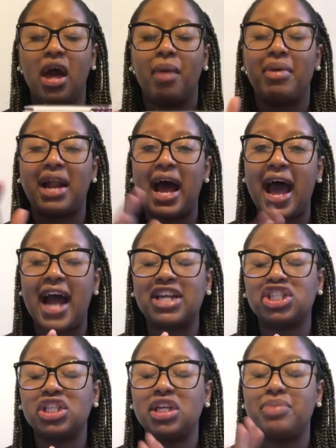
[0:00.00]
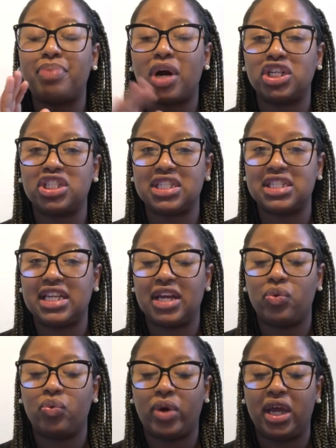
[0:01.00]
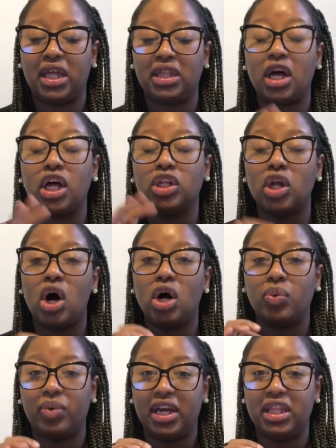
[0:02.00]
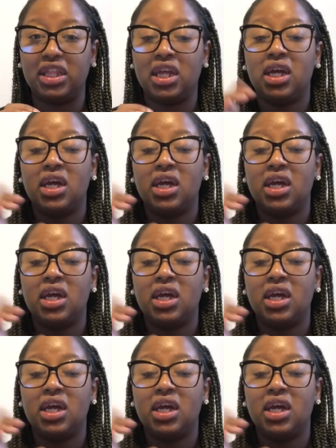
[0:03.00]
but I actually purchased it with along with